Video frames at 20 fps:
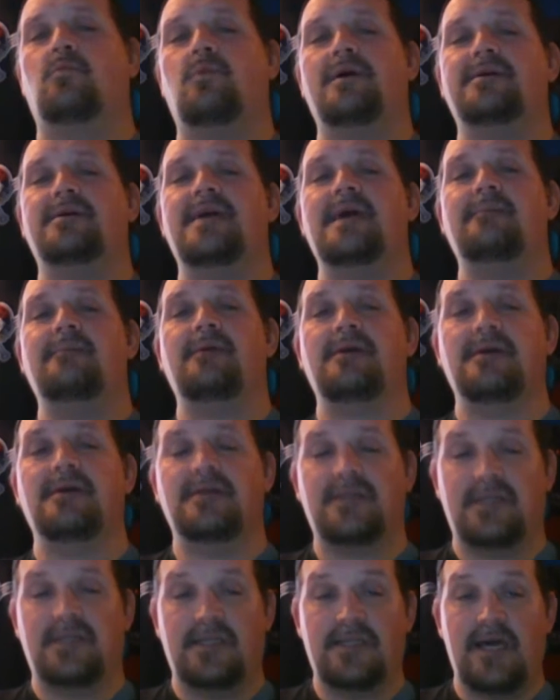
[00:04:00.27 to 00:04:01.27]
what gaming
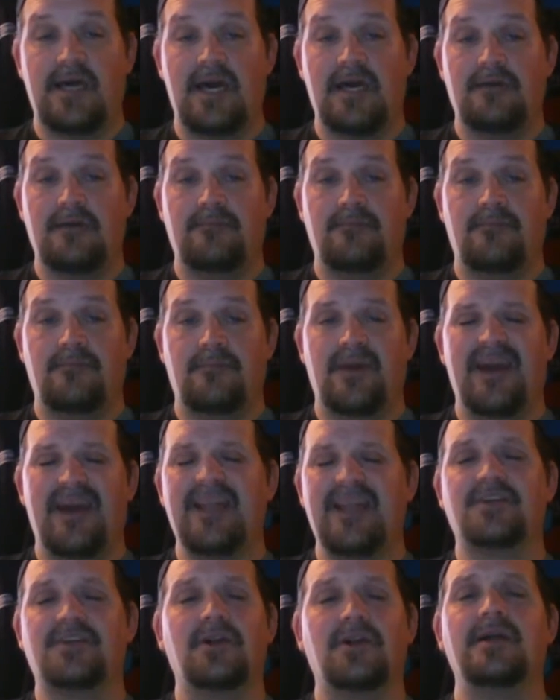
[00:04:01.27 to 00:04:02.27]
is today.
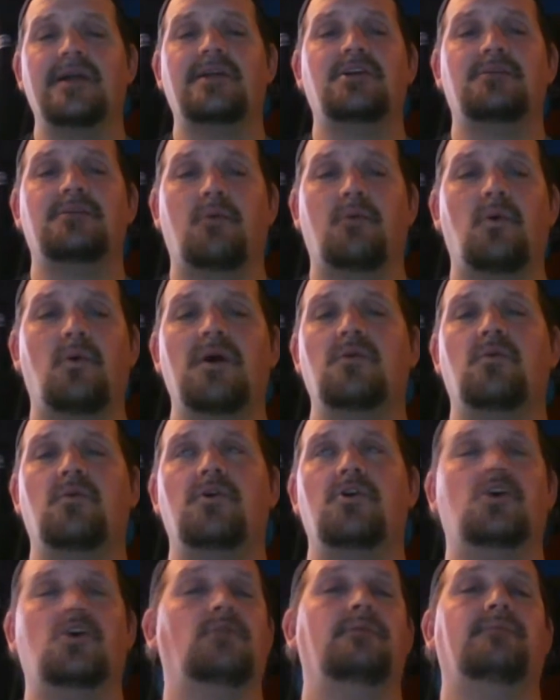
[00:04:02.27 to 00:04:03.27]
And it's going to get to the point where
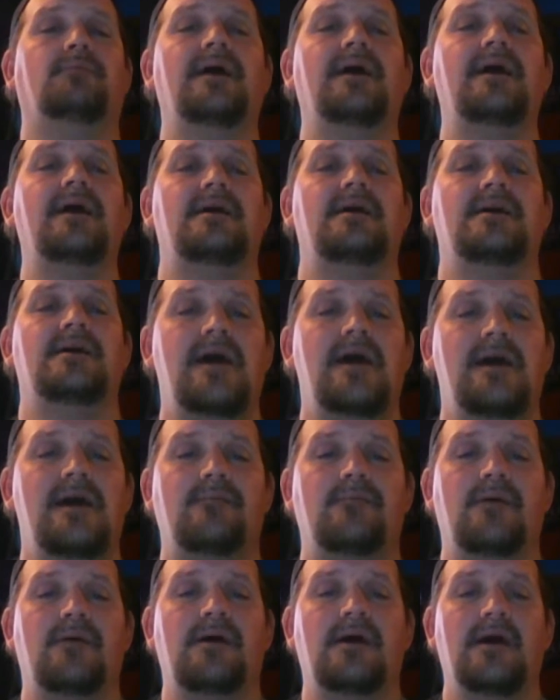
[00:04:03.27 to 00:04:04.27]
you're going to be playing a
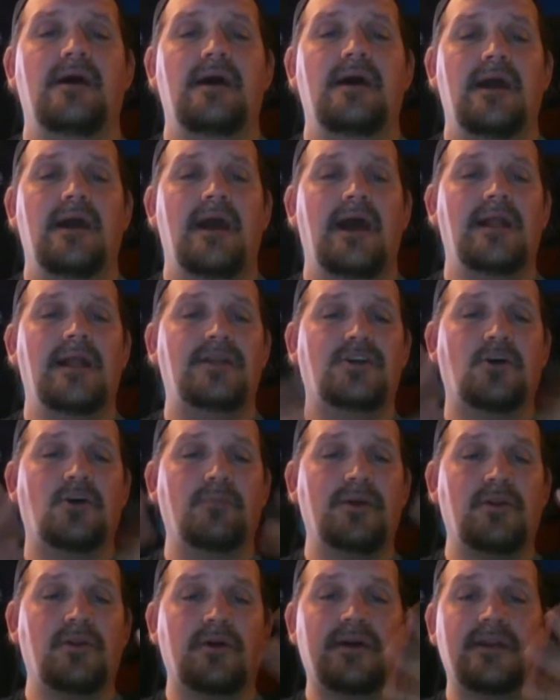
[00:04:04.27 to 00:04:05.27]
game and it's going
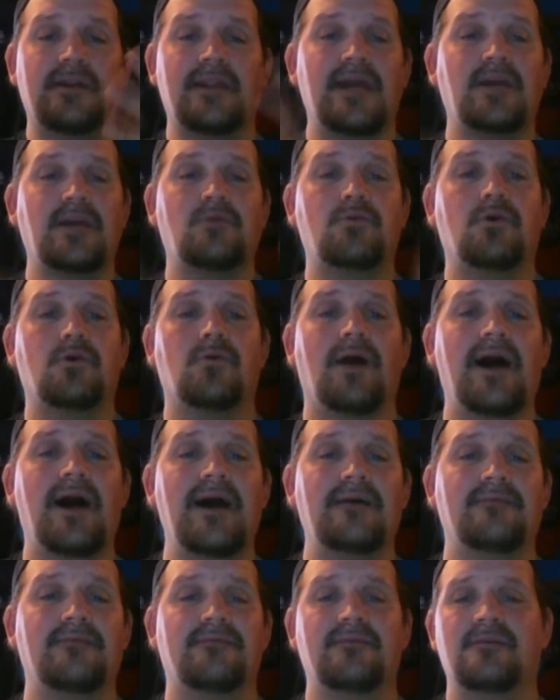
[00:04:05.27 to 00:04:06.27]
to be looking like real
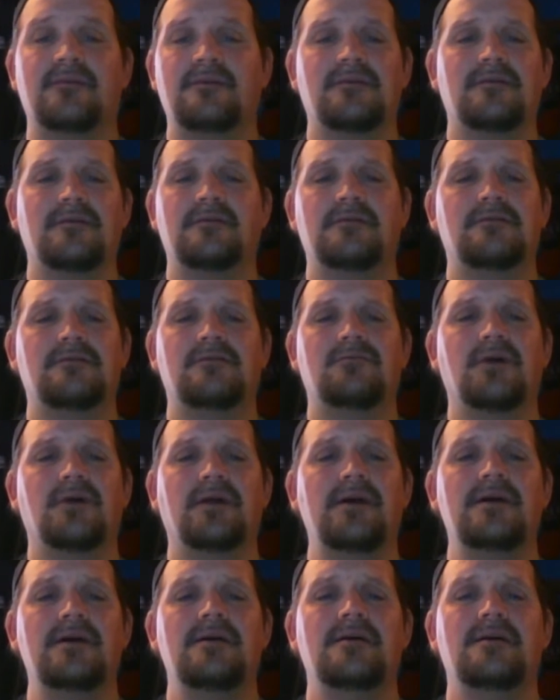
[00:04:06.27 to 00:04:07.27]
life.
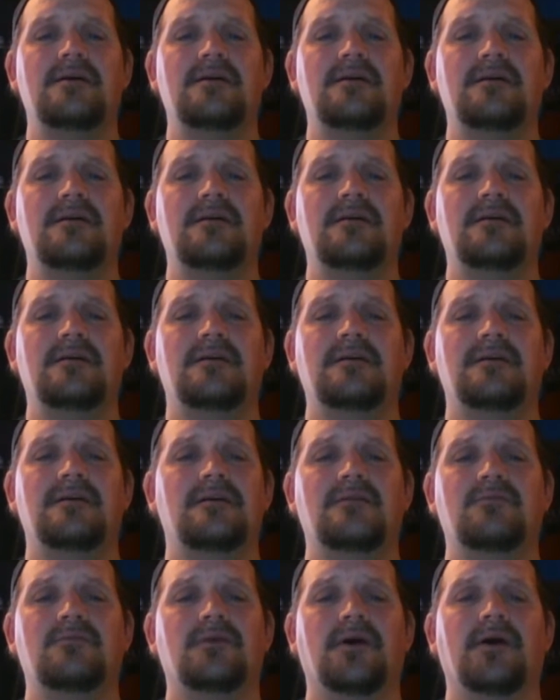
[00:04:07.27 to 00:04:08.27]
Really?
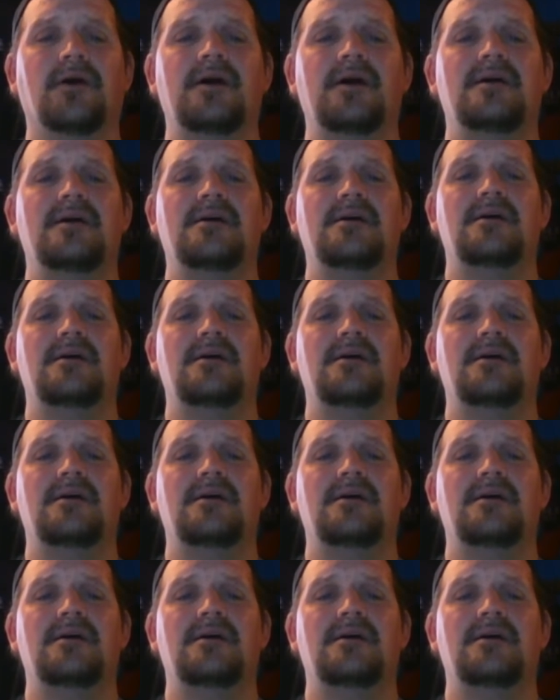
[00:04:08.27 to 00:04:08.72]
Really?